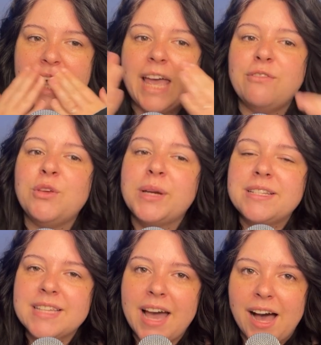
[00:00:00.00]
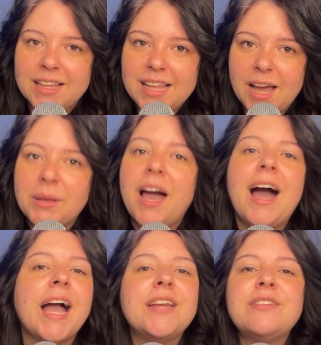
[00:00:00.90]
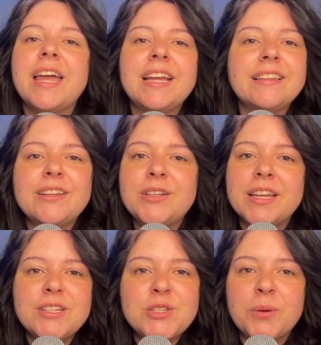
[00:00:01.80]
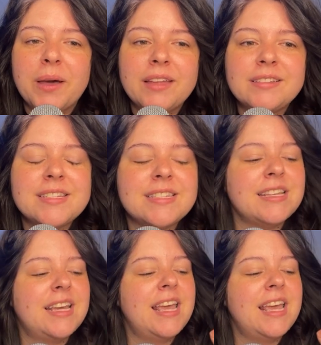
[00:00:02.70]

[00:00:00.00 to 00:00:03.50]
If you can tell, I'm kind of getting a little into it.